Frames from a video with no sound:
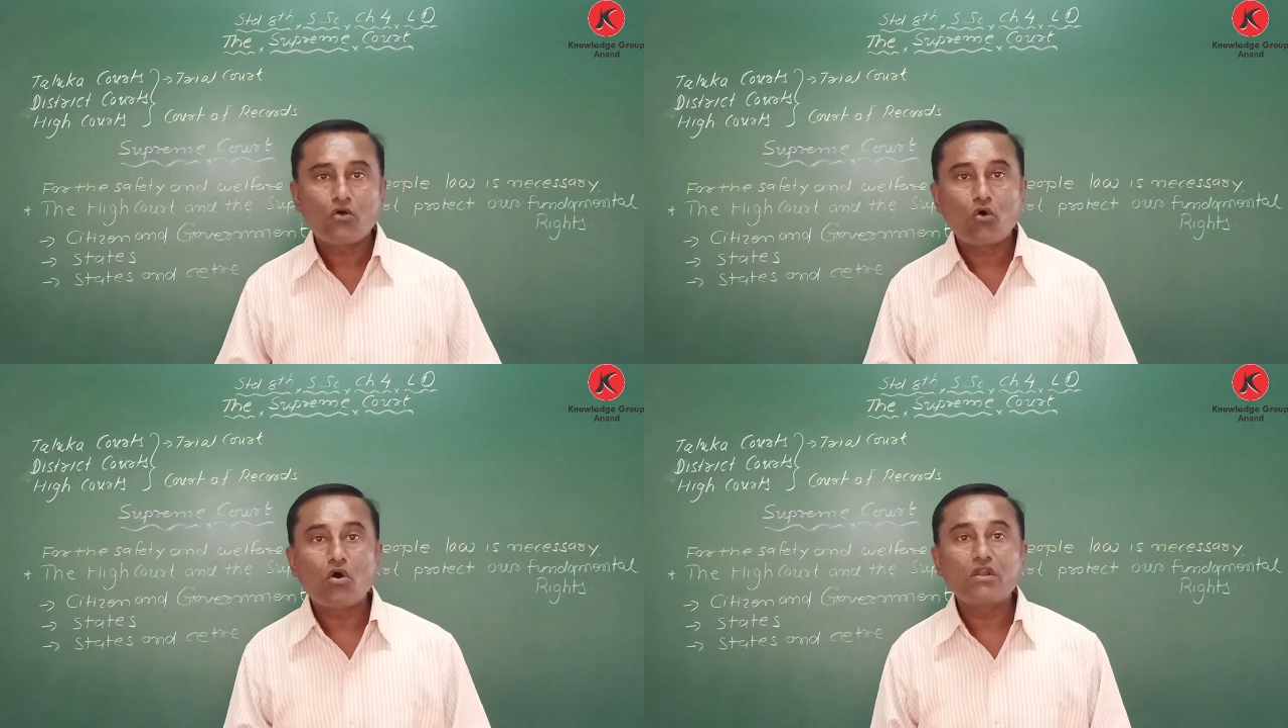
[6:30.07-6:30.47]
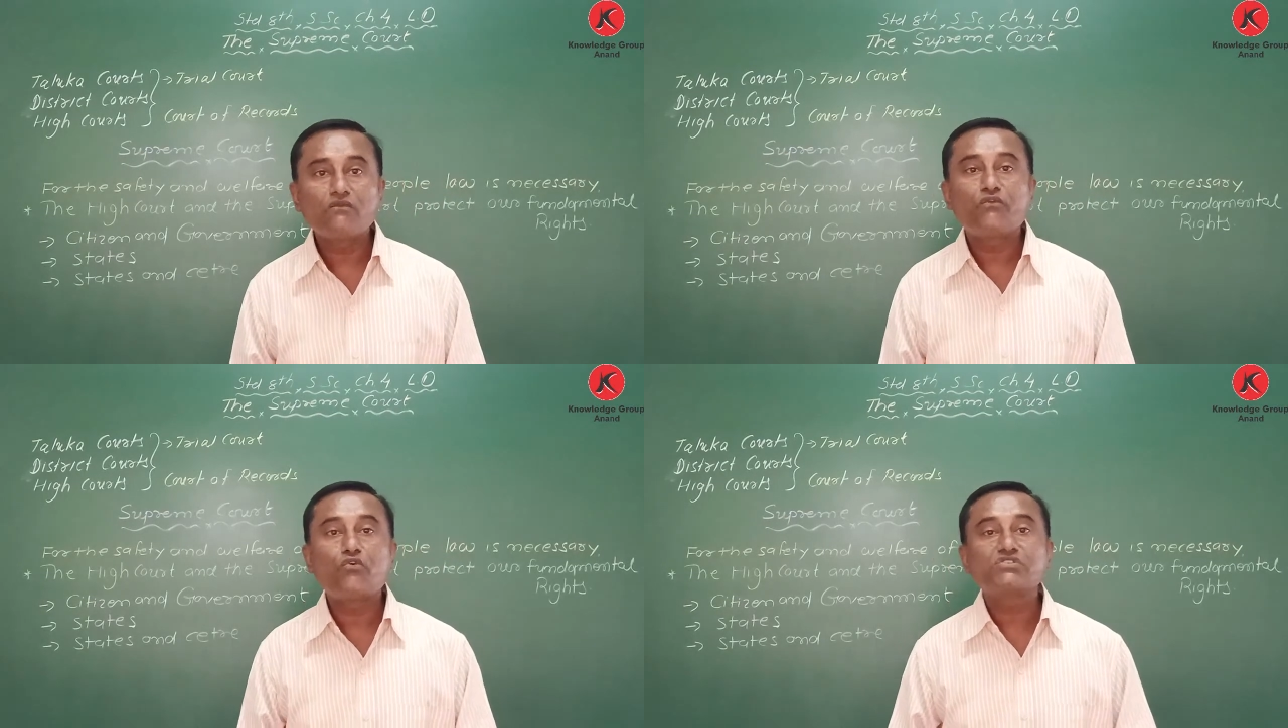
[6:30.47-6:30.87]

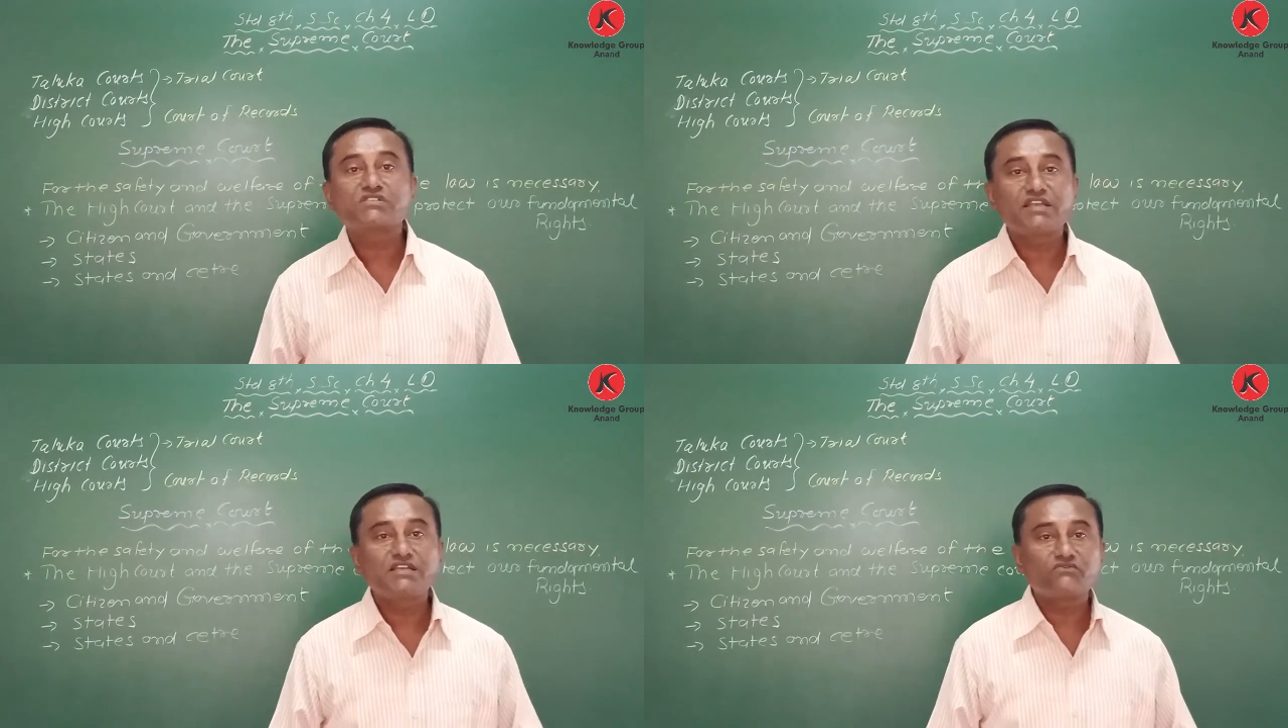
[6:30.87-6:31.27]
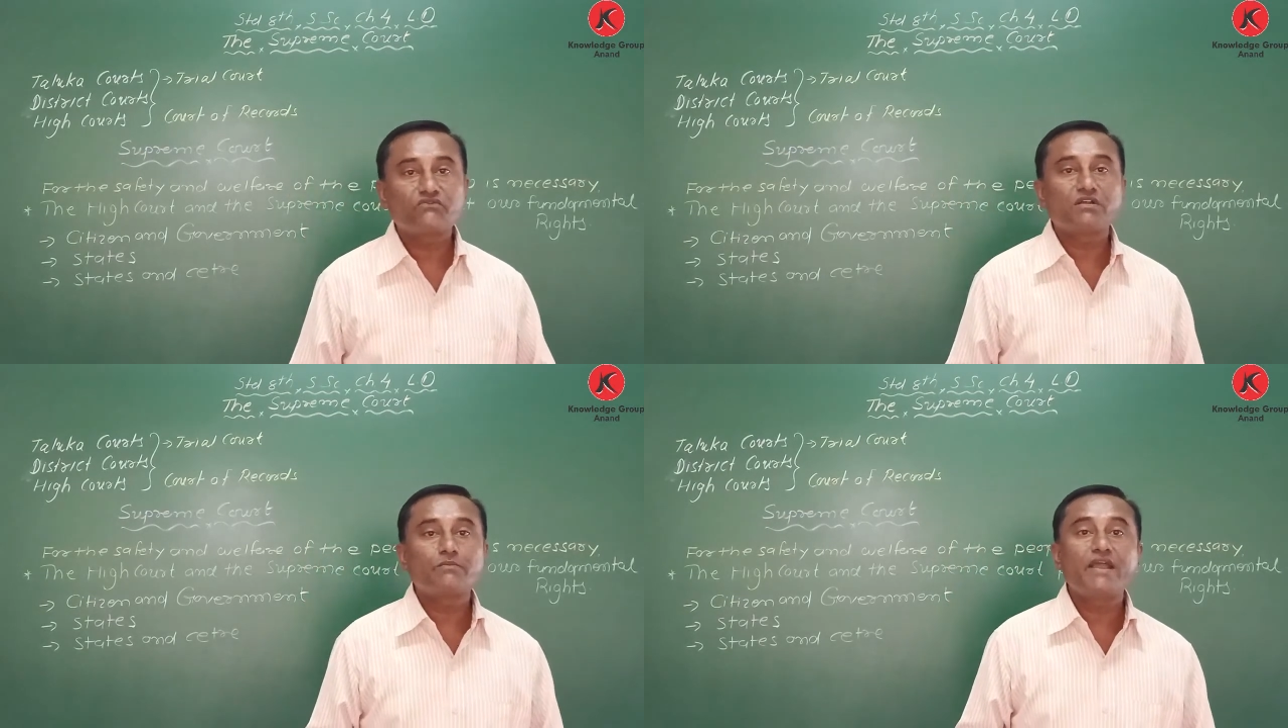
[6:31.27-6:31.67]
all four states
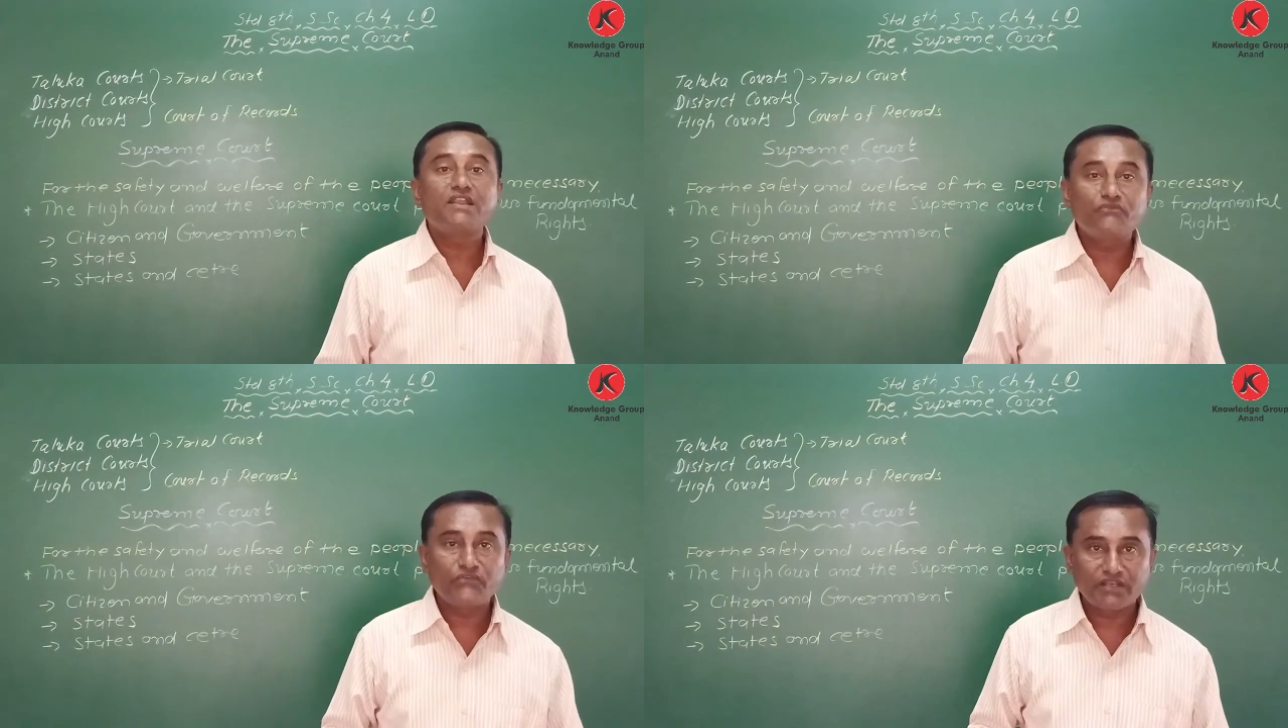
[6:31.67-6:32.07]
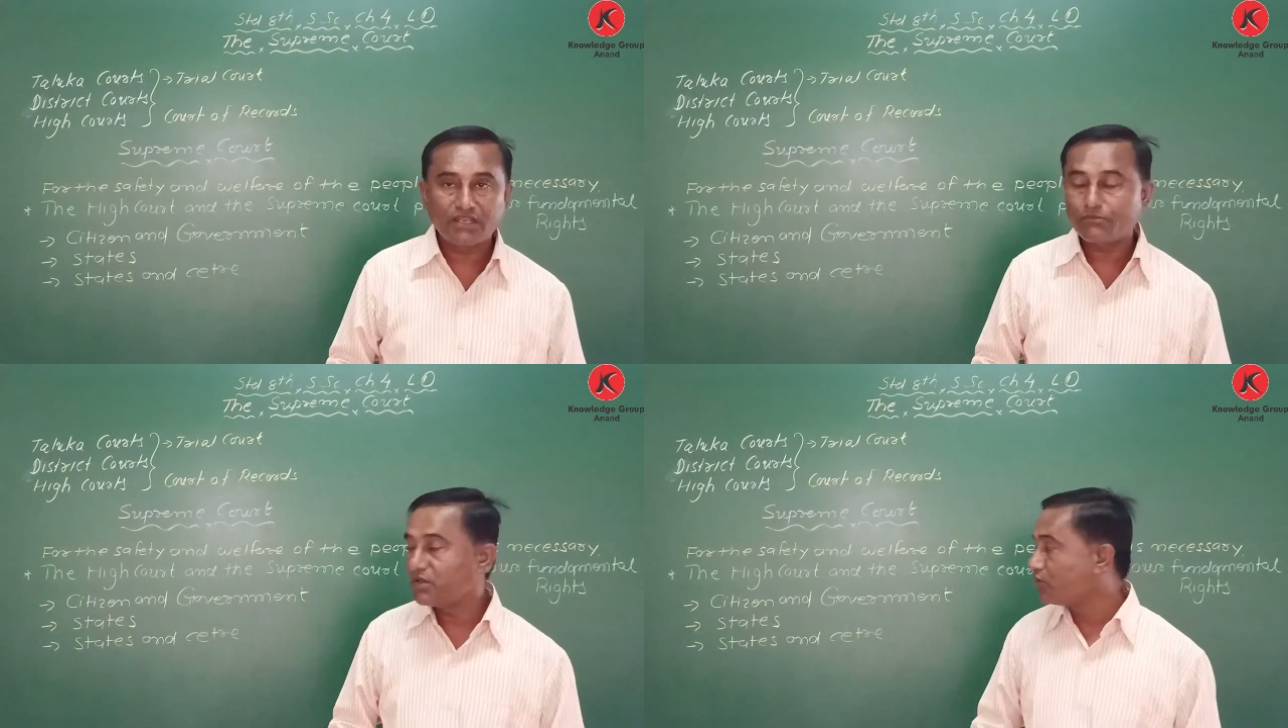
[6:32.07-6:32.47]
were
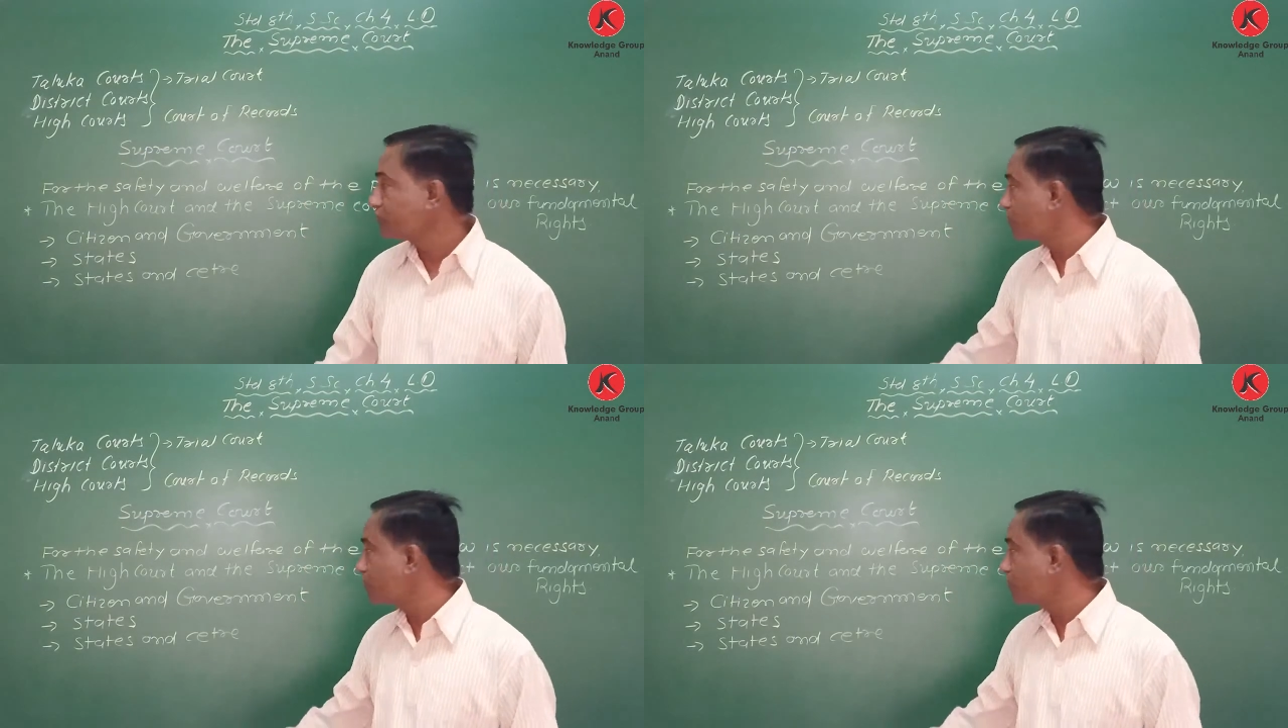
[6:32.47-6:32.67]
benefited because